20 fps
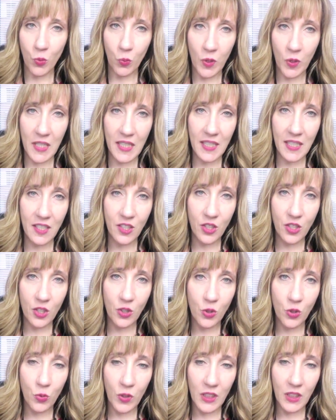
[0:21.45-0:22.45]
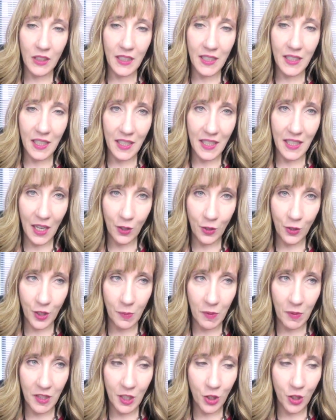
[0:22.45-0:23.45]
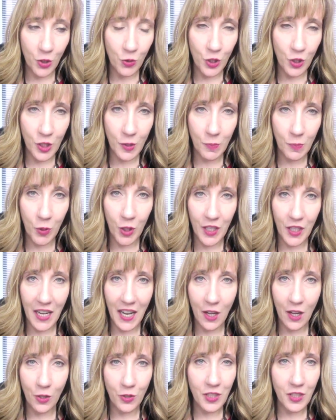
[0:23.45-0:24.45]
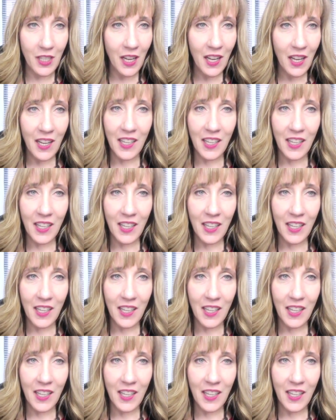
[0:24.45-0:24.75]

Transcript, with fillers: recent drilling announcement that you just put out.